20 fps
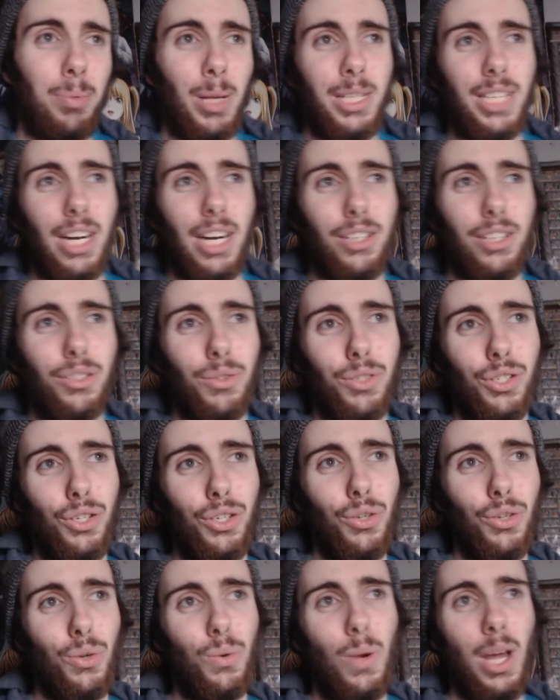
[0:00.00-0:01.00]
I played Dark Souls
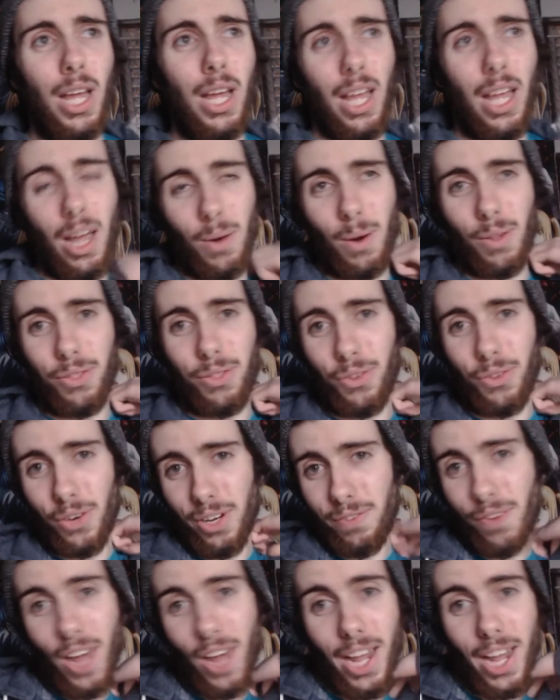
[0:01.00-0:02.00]
2 around
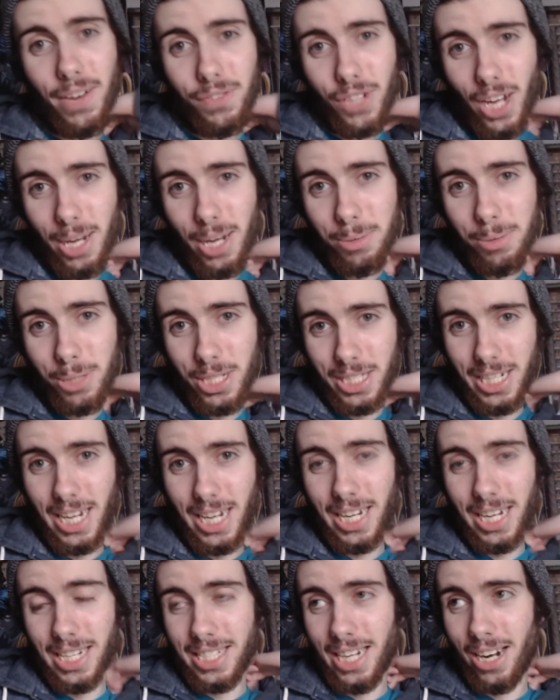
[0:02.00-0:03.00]
35 times because
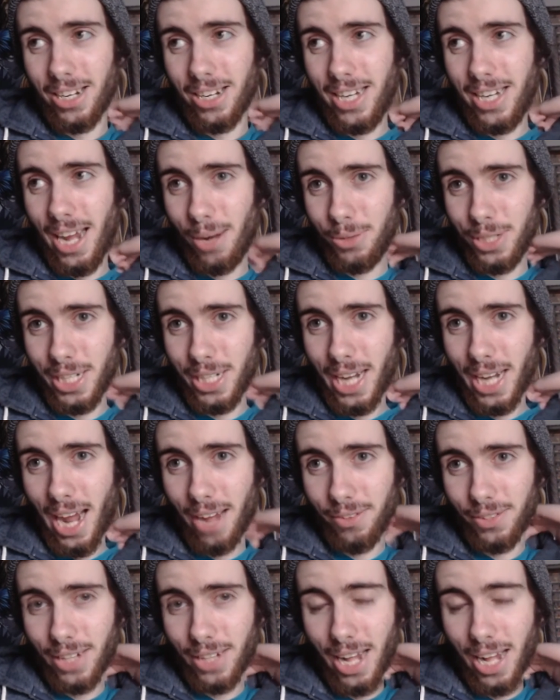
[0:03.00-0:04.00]
again I started counting
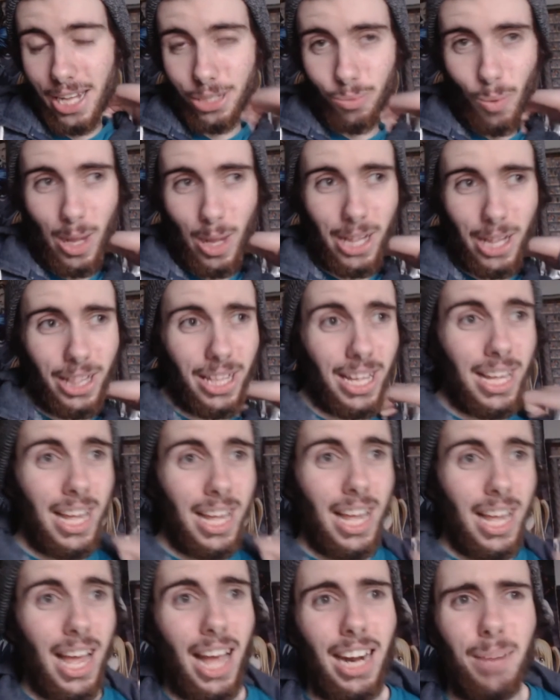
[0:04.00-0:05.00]
after that as well.
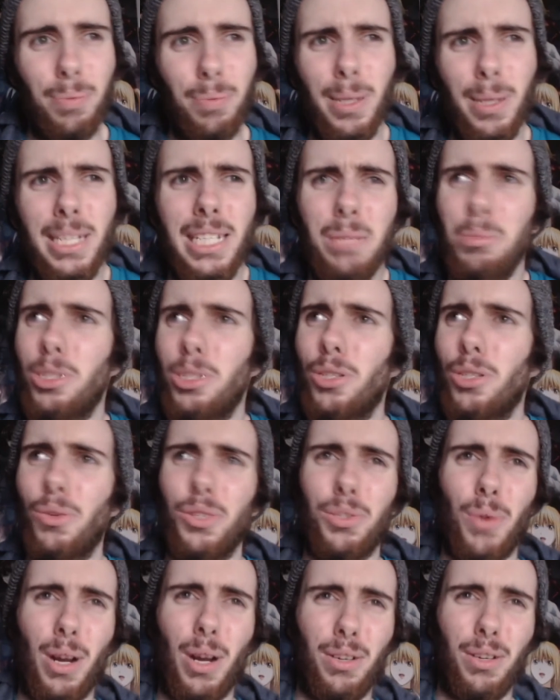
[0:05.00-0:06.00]
And I played Demon
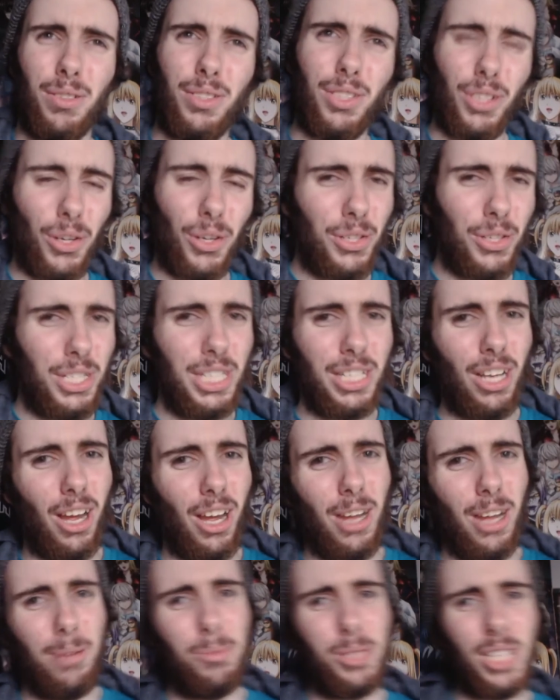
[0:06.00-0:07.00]
Souls around 13
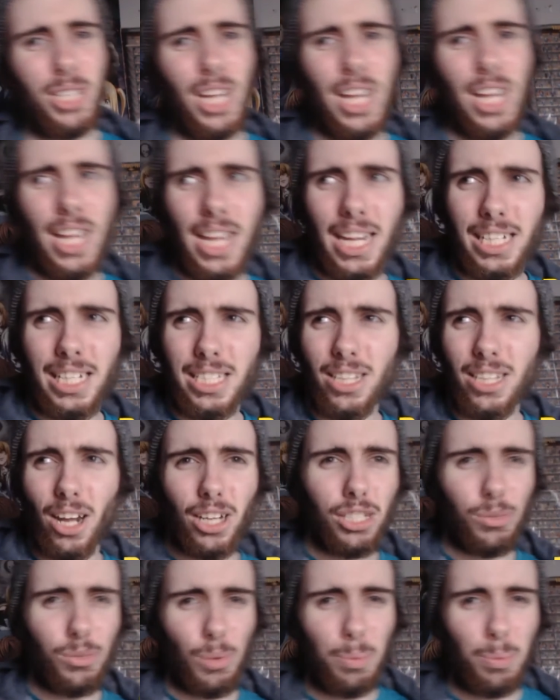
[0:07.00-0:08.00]
times. It's
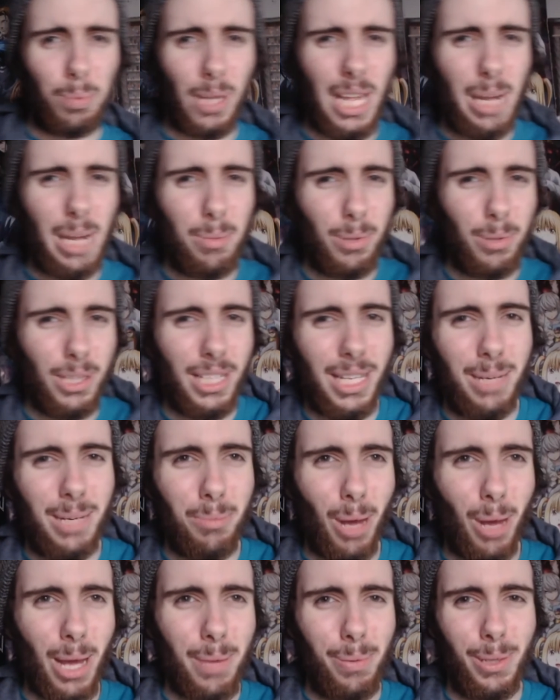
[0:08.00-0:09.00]
not as replayable
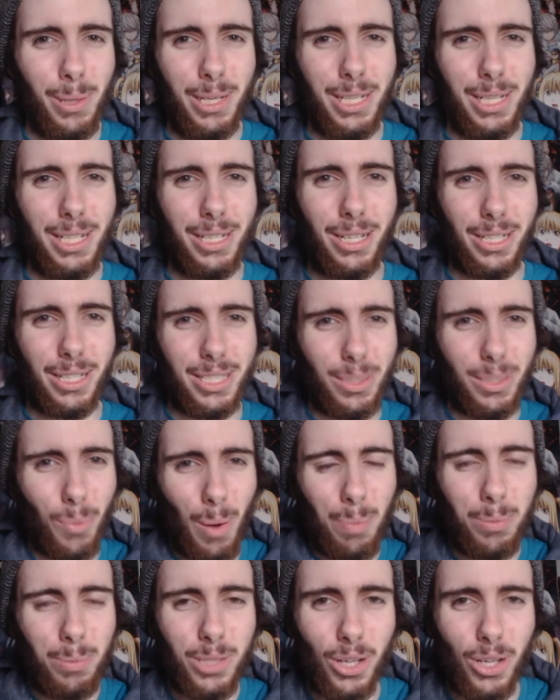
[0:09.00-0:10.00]
in my opinion because the
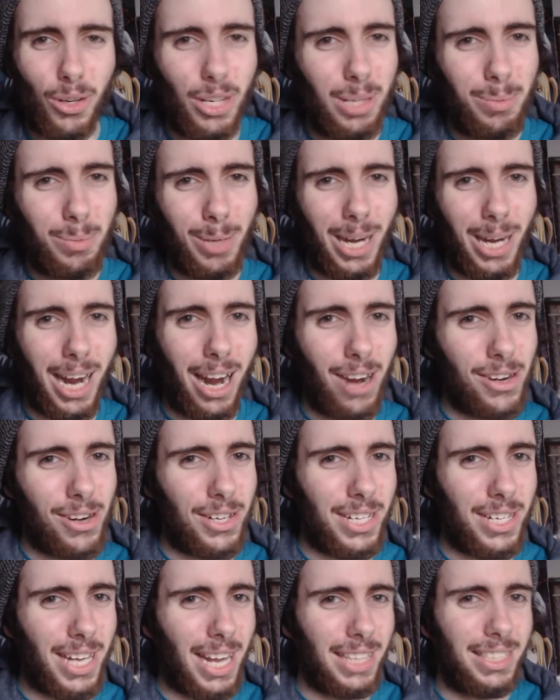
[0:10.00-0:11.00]
weapons are a little bit
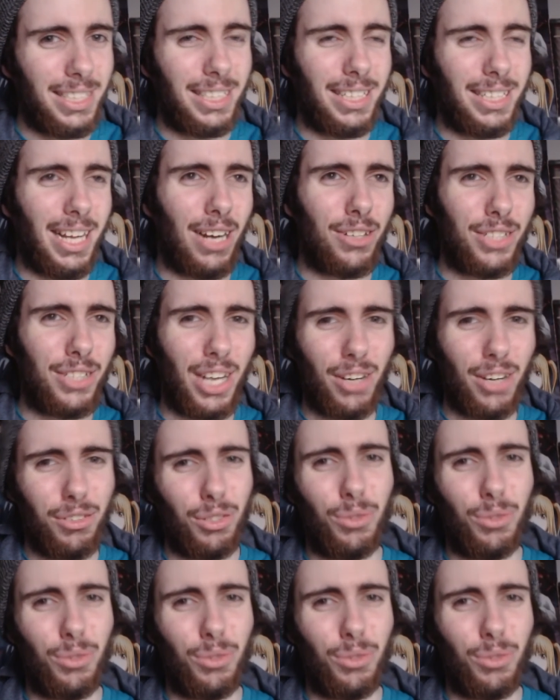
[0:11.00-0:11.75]
harder to get than they are in